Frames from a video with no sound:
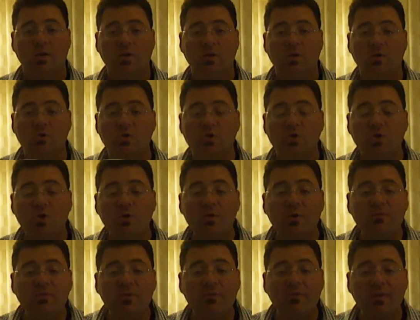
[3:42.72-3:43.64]
You should
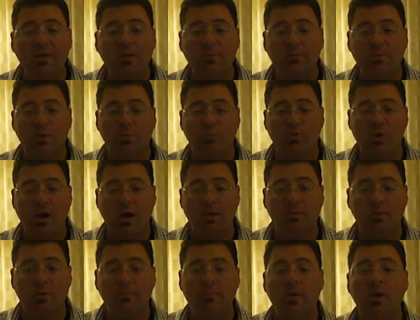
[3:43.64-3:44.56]
have developed your
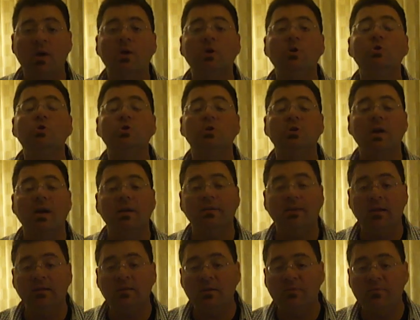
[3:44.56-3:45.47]
problem, you should
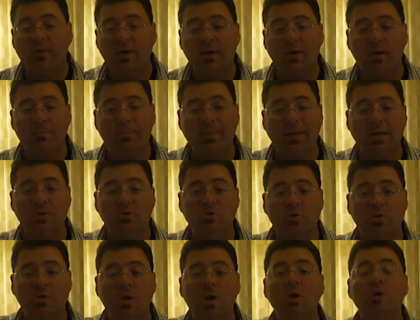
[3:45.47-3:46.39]
identify your
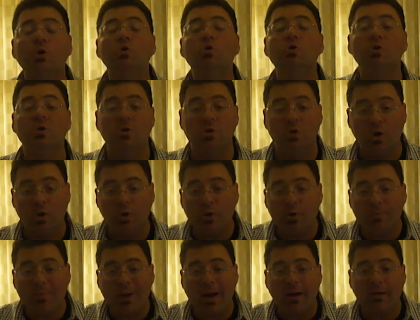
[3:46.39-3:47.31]
patron, you should know
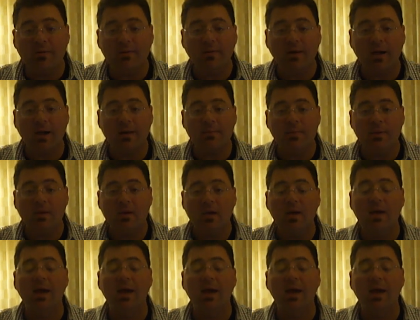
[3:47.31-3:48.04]
your paradigm,